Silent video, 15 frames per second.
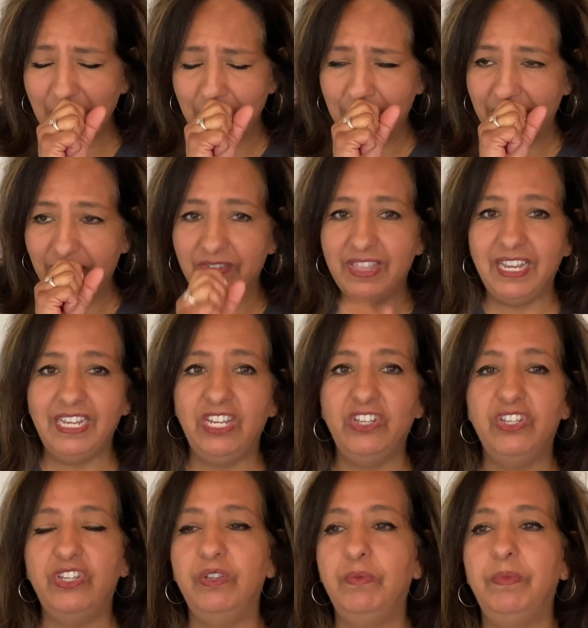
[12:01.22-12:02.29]
whatever they need
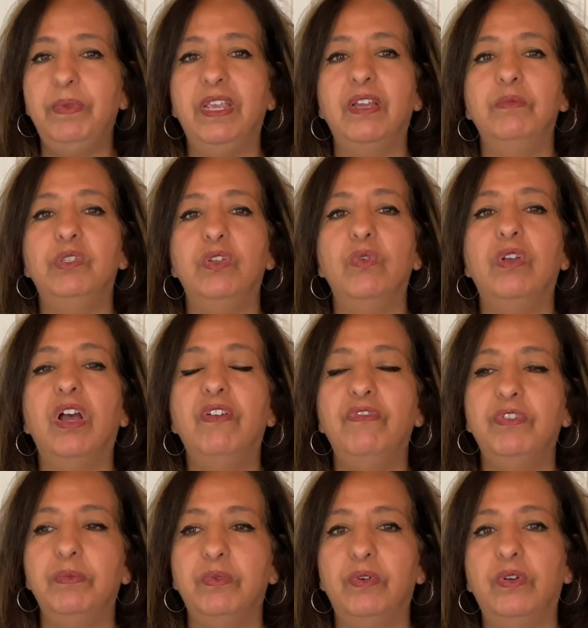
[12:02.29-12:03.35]
to do, become so
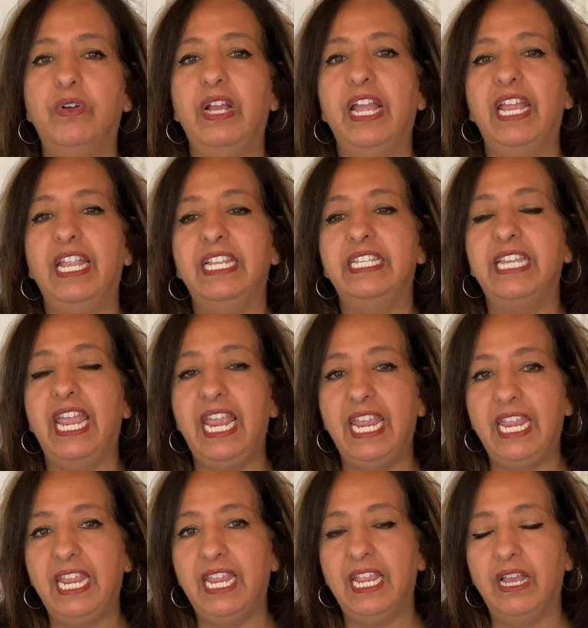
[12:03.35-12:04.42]
comfortable and
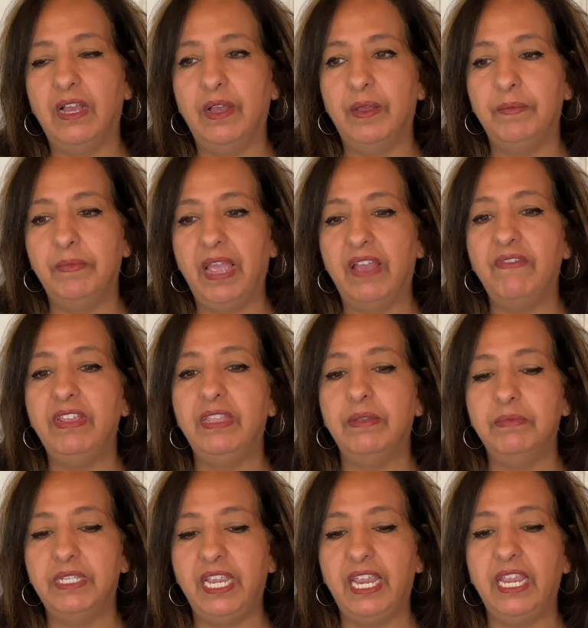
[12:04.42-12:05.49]
taking, having them
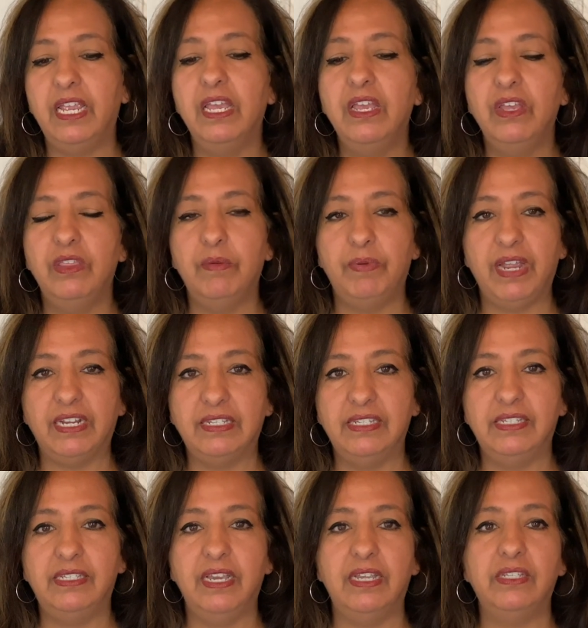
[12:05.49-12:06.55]
take the
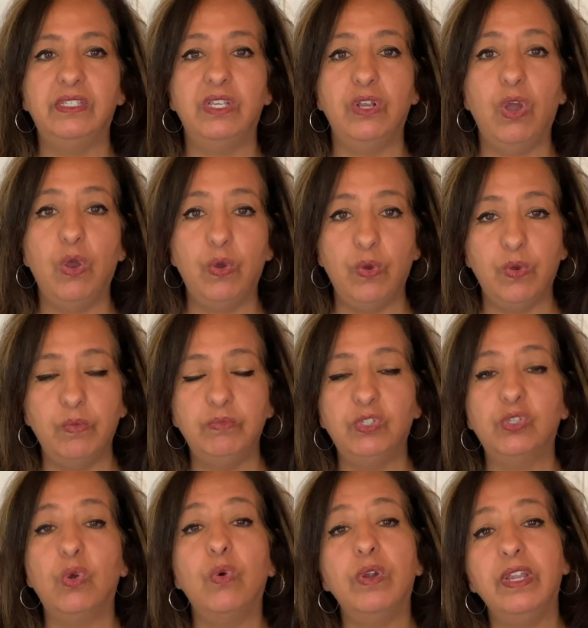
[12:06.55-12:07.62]
practice tests at home,
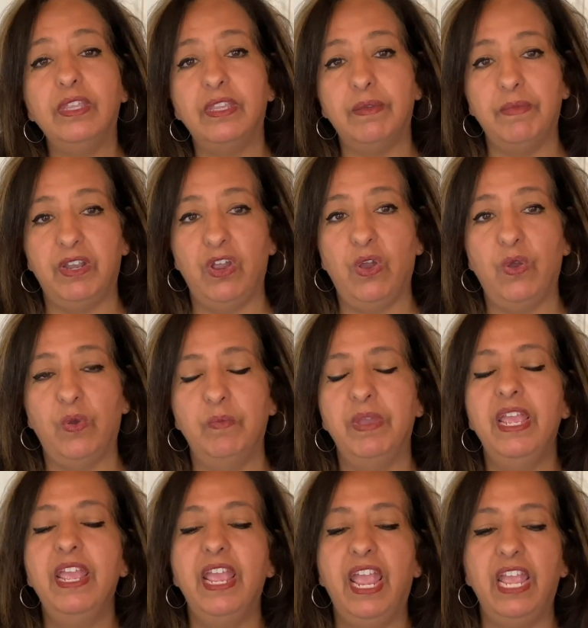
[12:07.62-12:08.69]
scoring them at home,
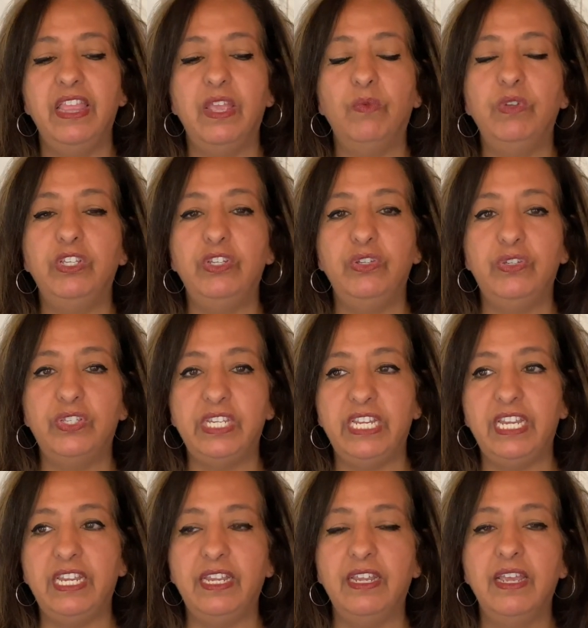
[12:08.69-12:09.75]
and then when you
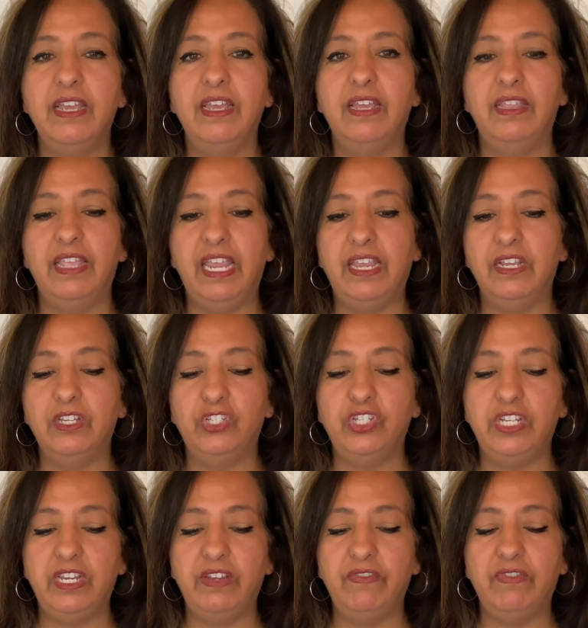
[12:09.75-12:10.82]
see they can
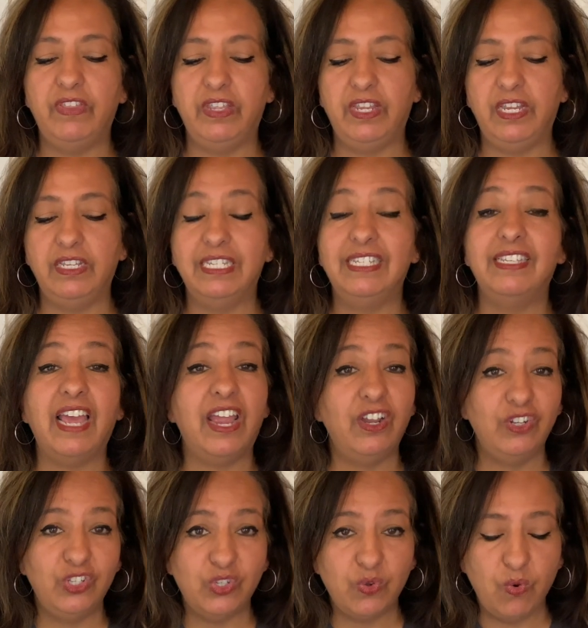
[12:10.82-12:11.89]
achieve the
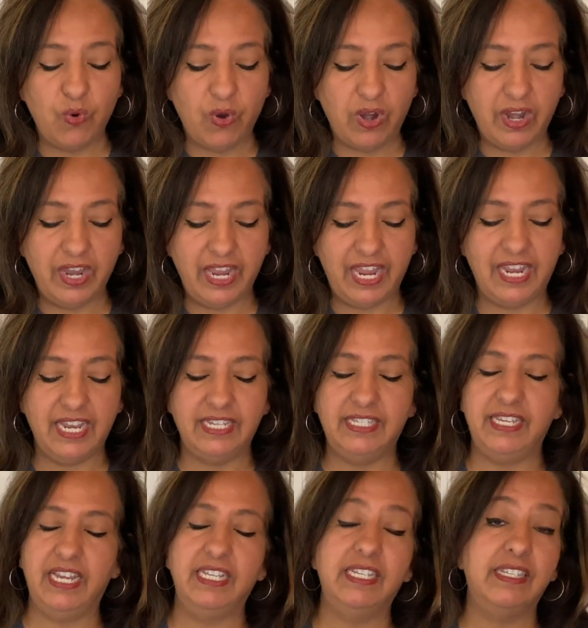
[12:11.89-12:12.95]
desired score, and I
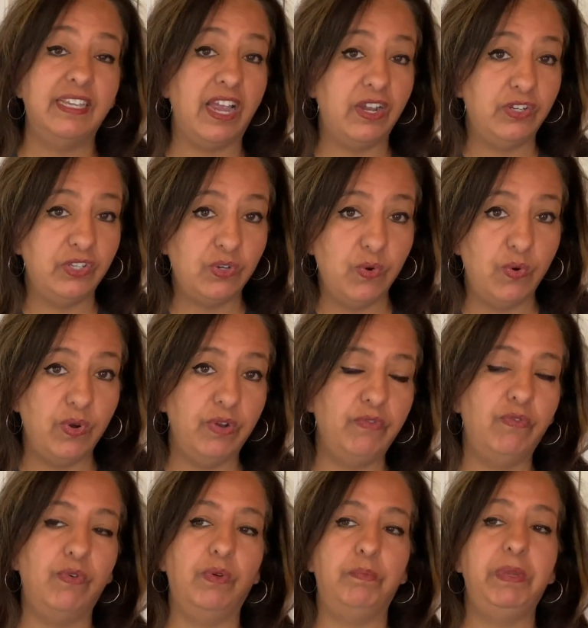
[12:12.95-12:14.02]
say desired score
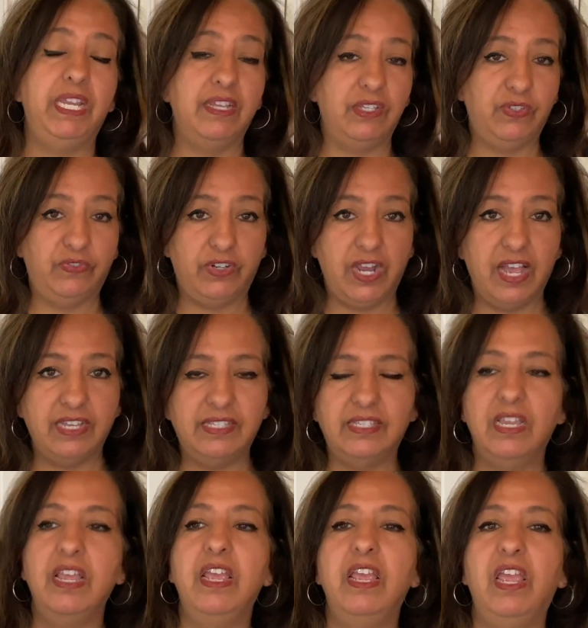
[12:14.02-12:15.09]
because for us,
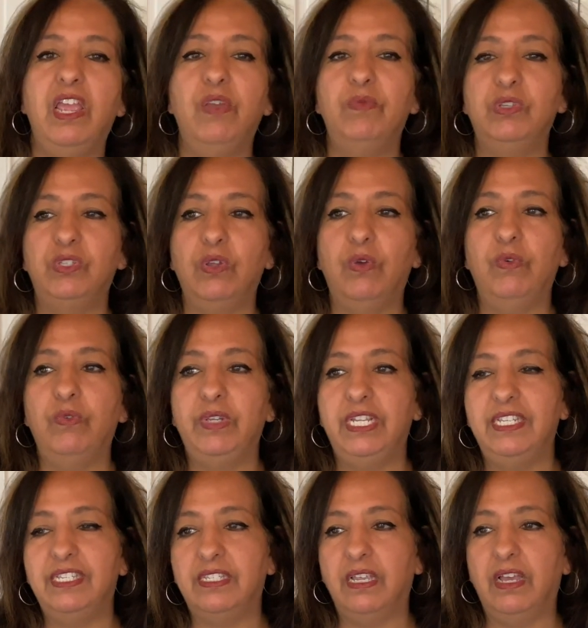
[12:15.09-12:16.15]
it was
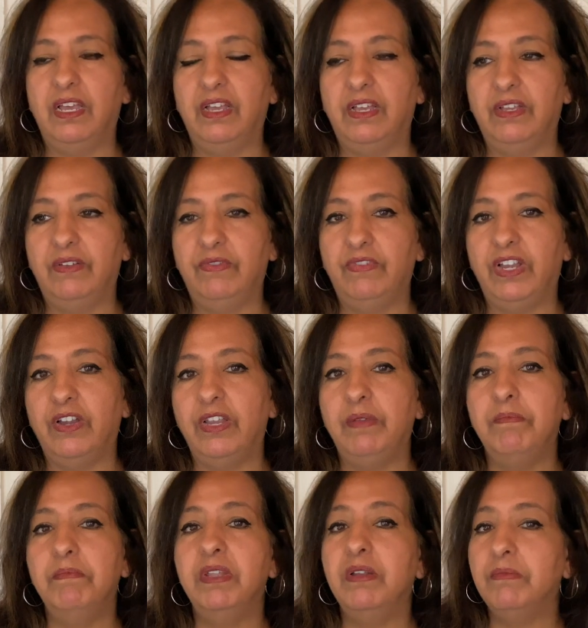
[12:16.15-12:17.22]
always a very
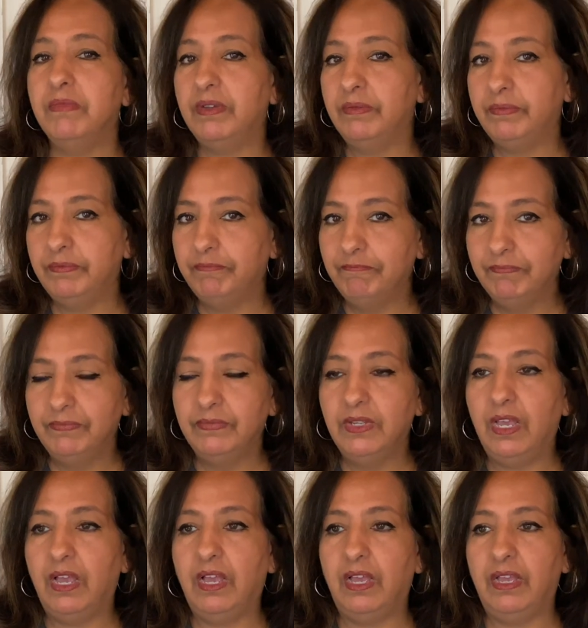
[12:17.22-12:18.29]
minimum
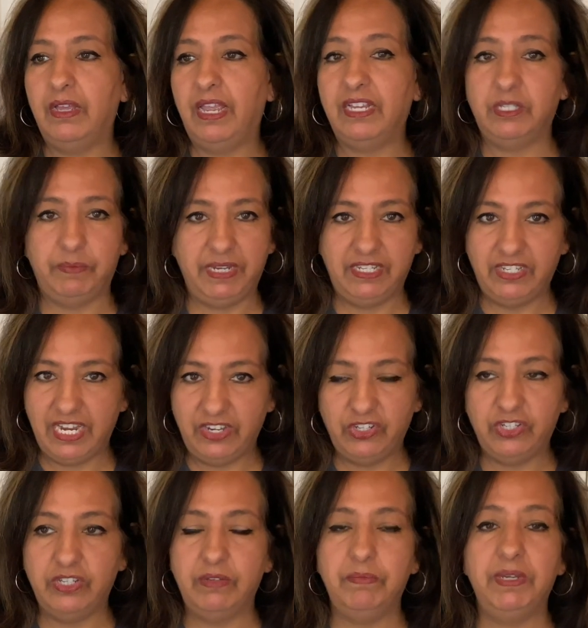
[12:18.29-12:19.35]

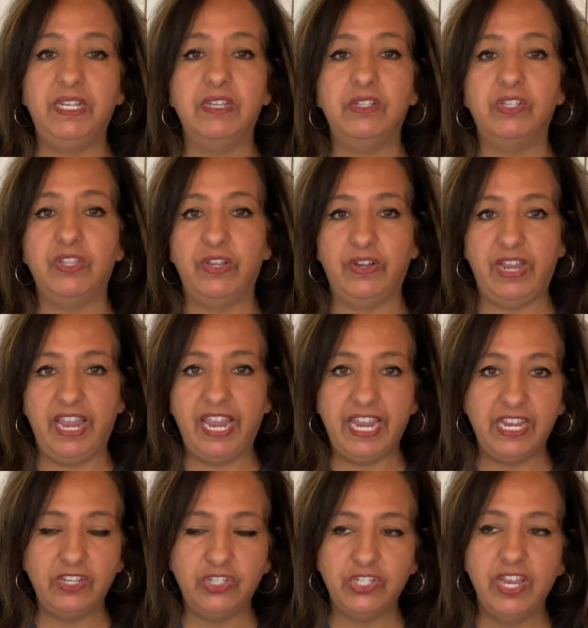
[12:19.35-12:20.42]
expectation because of their
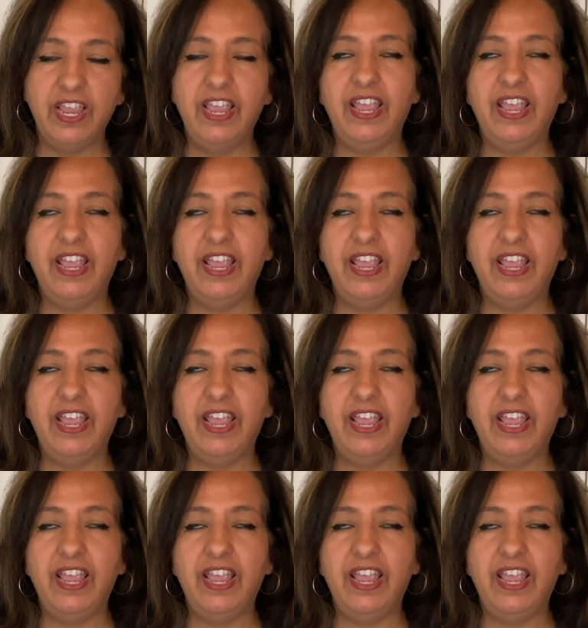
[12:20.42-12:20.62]
age.